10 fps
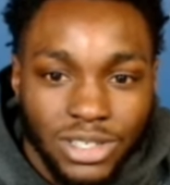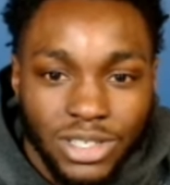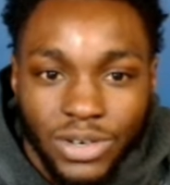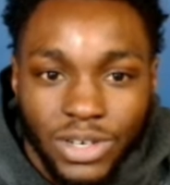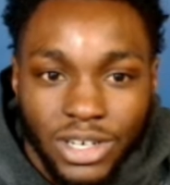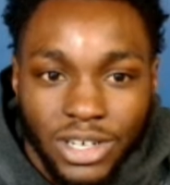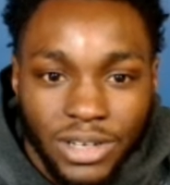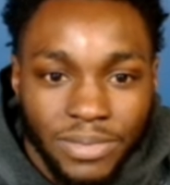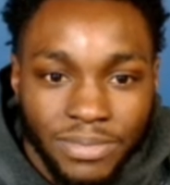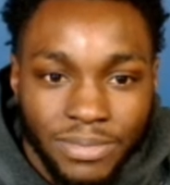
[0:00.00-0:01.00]

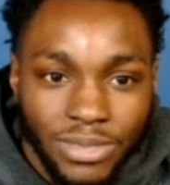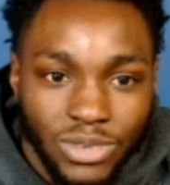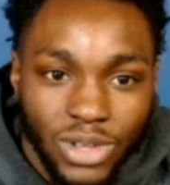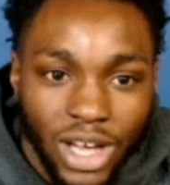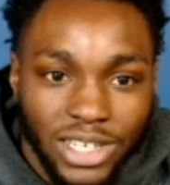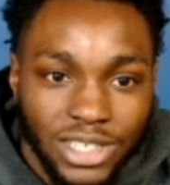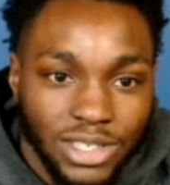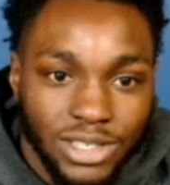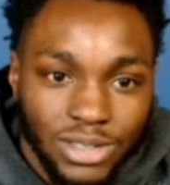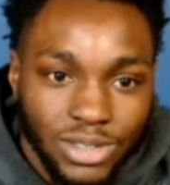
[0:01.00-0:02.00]
So I just